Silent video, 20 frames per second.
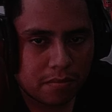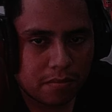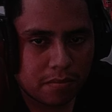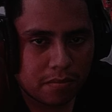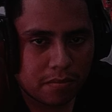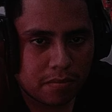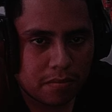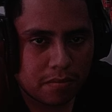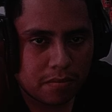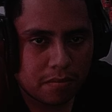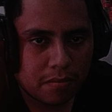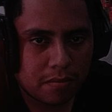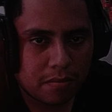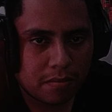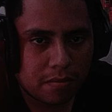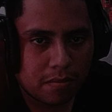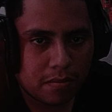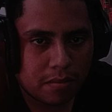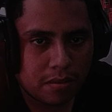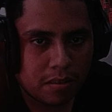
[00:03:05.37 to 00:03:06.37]
you met them yet? Oh,
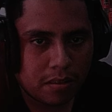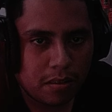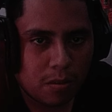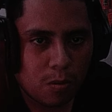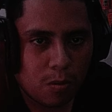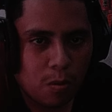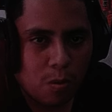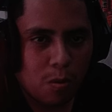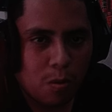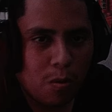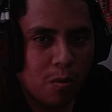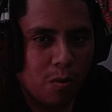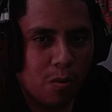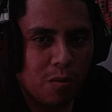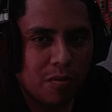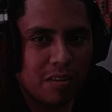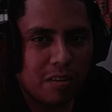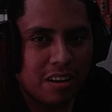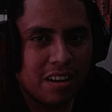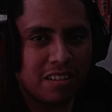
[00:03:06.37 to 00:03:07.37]

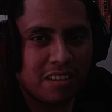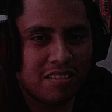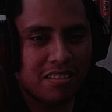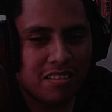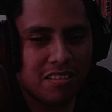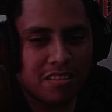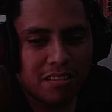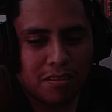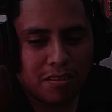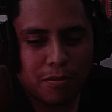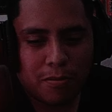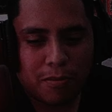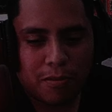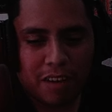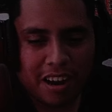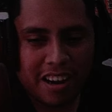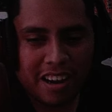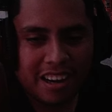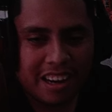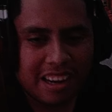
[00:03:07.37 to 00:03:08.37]
Vanessa looks fine
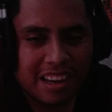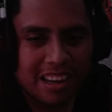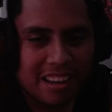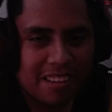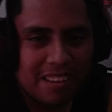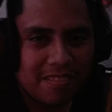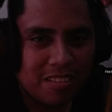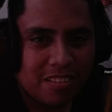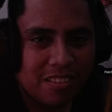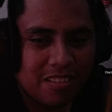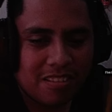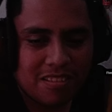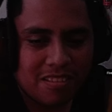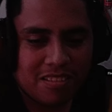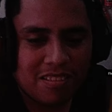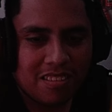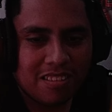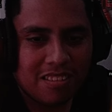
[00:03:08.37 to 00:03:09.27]
AF, dude.